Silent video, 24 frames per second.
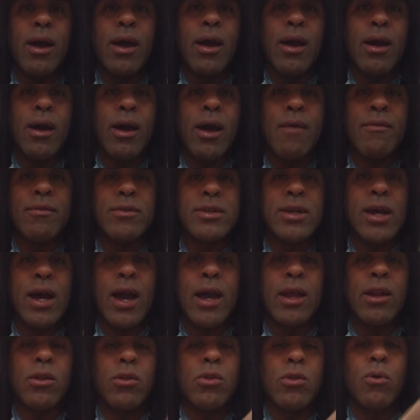I have a
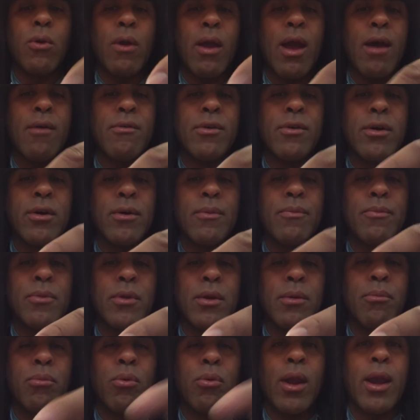title or have a,
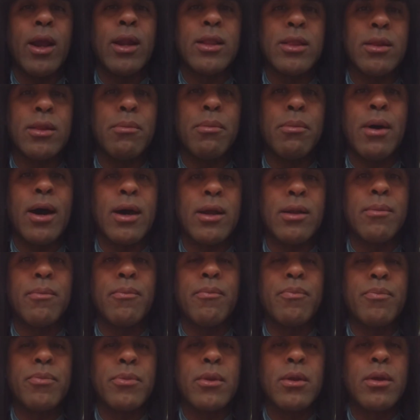a brand at the
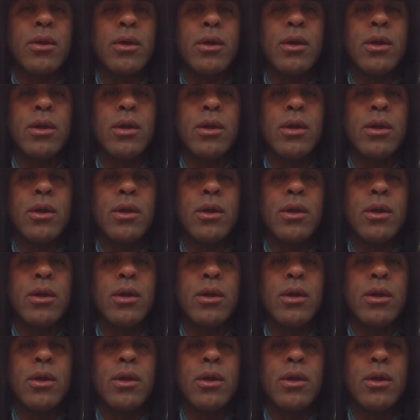bottom,